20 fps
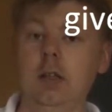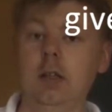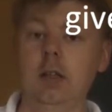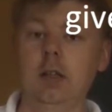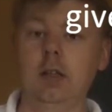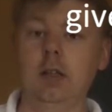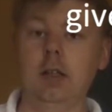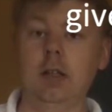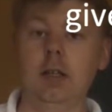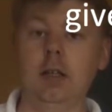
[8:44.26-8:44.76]

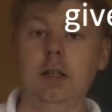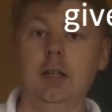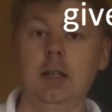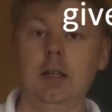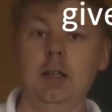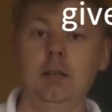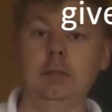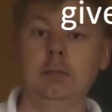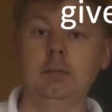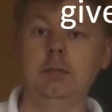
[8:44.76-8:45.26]

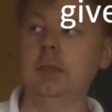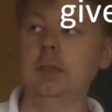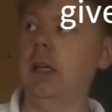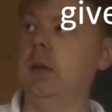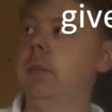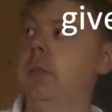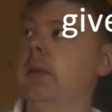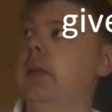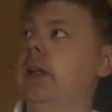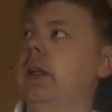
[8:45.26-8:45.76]

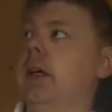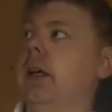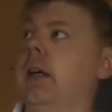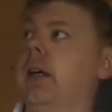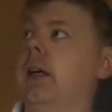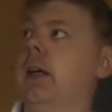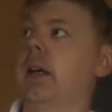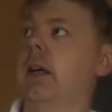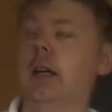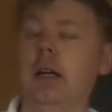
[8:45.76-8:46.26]
up in the air
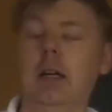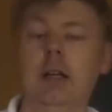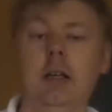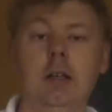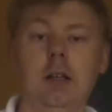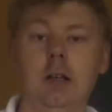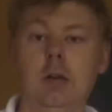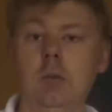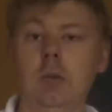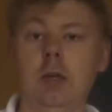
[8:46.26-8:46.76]
and
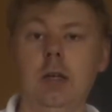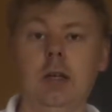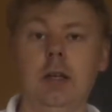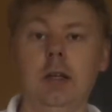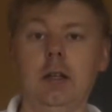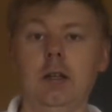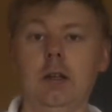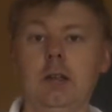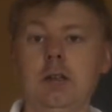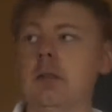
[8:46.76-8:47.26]
away it
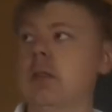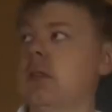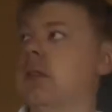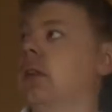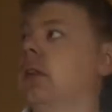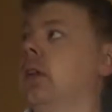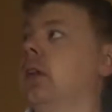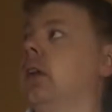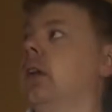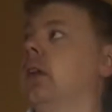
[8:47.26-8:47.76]
goes.
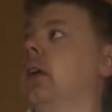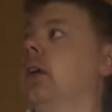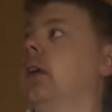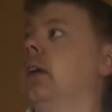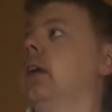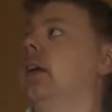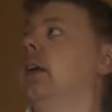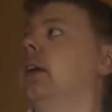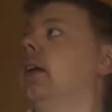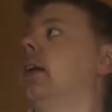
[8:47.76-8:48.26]

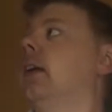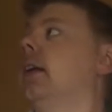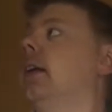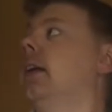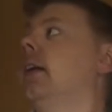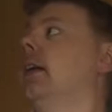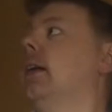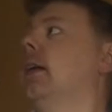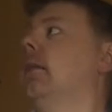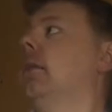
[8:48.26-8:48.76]

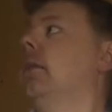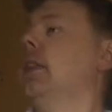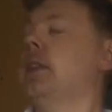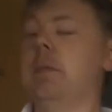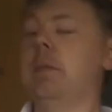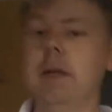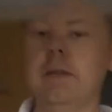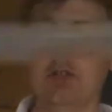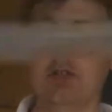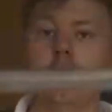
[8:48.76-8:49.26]
It's a
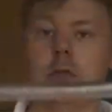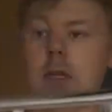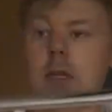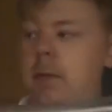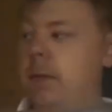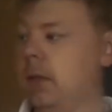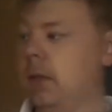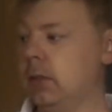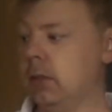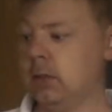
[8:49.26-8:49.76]
bit of a screamer,
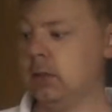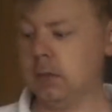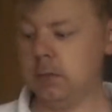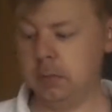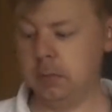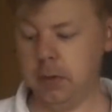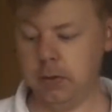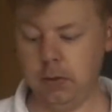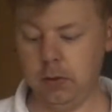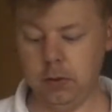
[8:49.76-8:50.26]
a
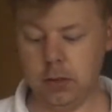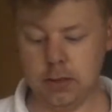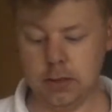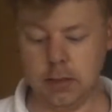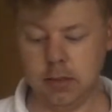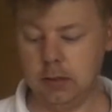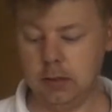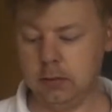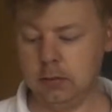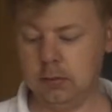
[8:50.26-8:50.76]
bit
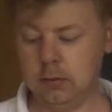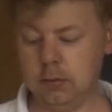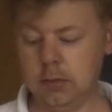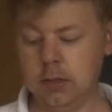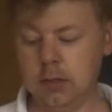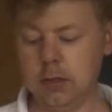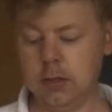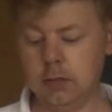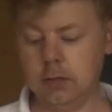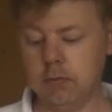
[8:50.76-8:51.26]
noisy
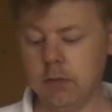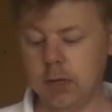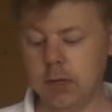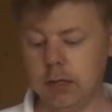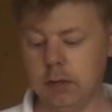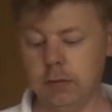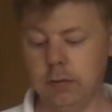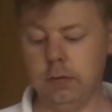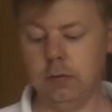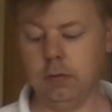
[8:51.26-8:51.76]
once it's running
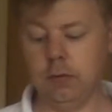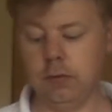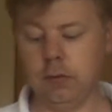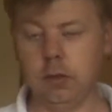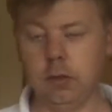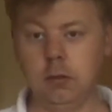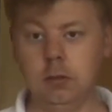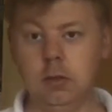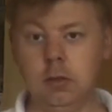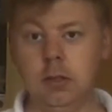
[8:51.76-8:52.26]
at full
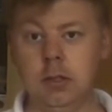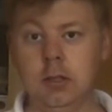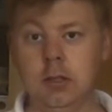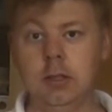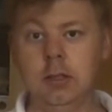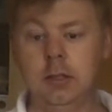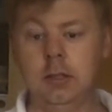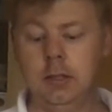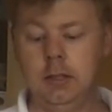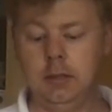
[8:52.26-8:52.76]
throttle,
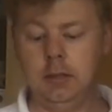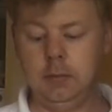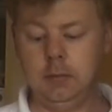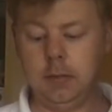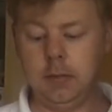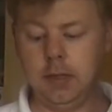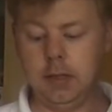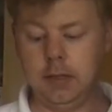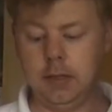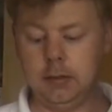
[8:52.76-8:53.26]

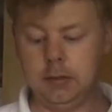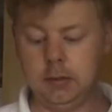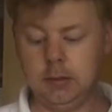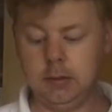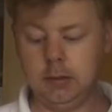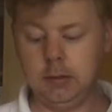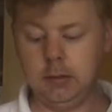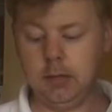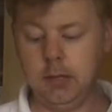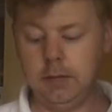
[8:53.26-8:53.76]
but
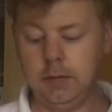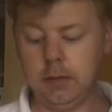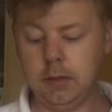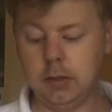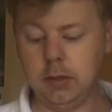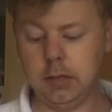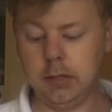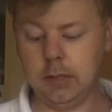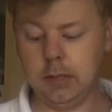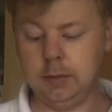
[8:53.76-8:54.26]
other than
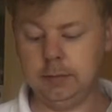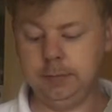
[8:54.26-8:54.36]
that,